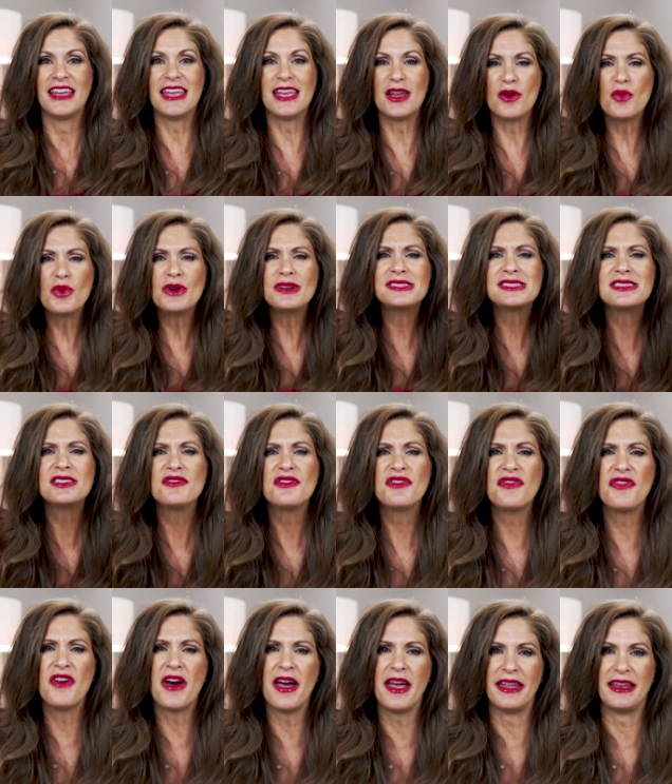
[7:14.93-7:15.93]
It was
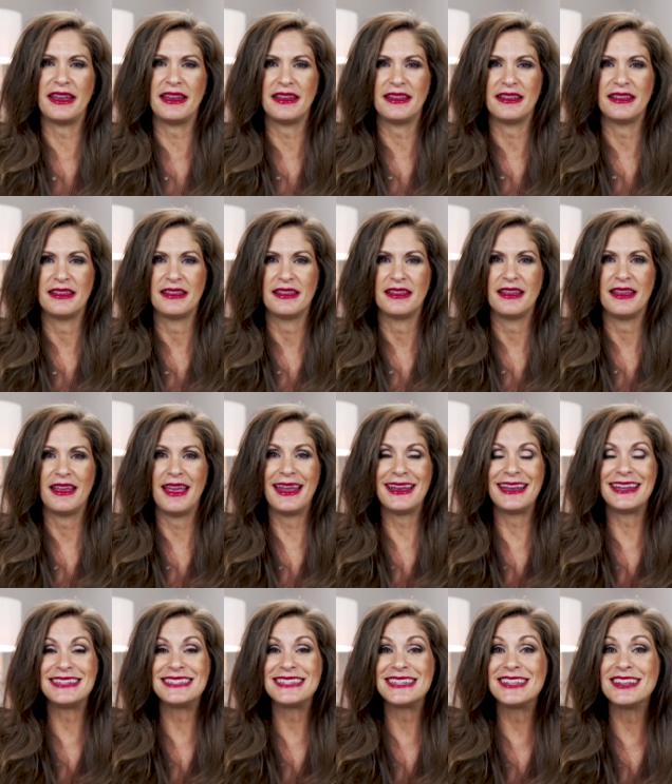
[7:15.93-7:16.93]
fun
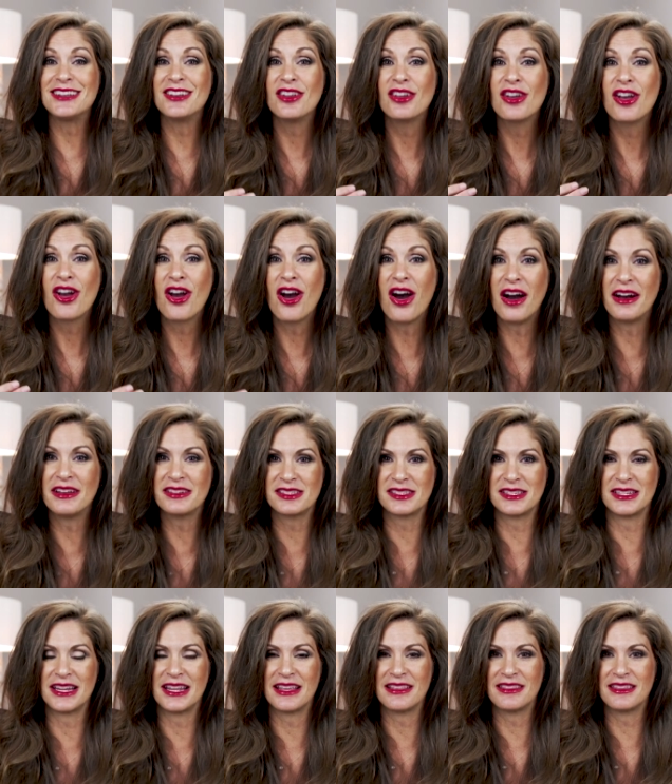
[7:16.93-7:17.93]
and it didn't
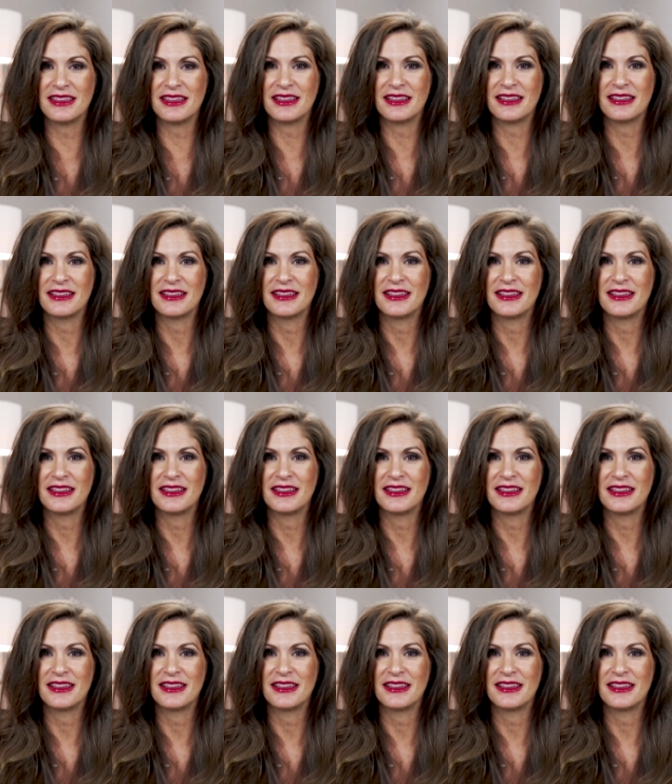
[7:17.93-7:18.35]
cost anything.